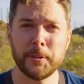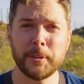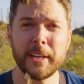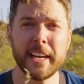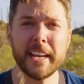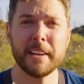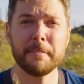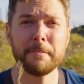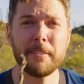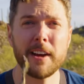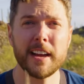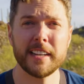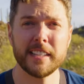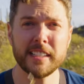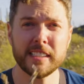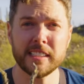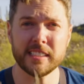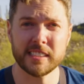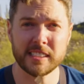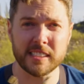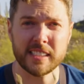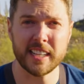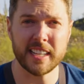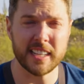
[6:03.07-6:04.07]
you can't find
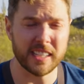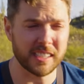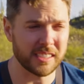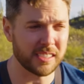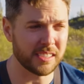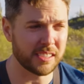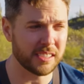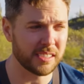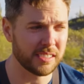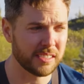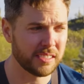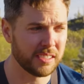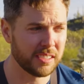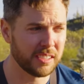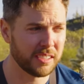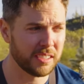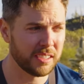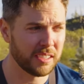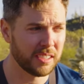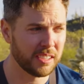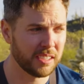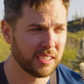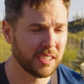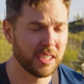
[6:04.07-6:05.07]
any sticks,
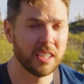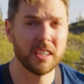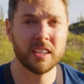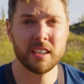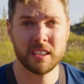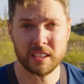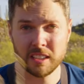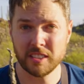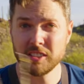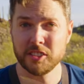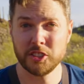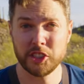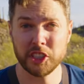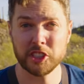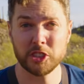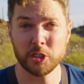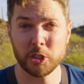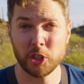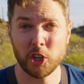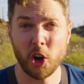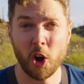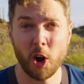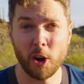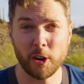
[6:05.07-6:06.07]
just
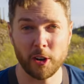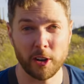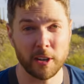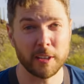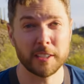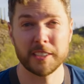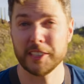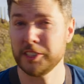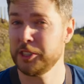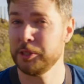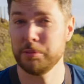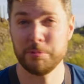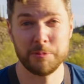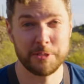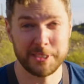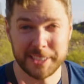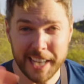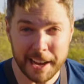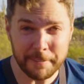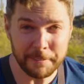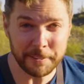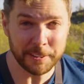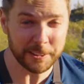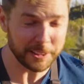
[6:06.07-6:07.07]
look harder because you
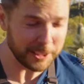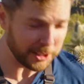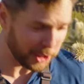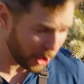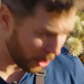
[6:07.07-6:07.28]
definitely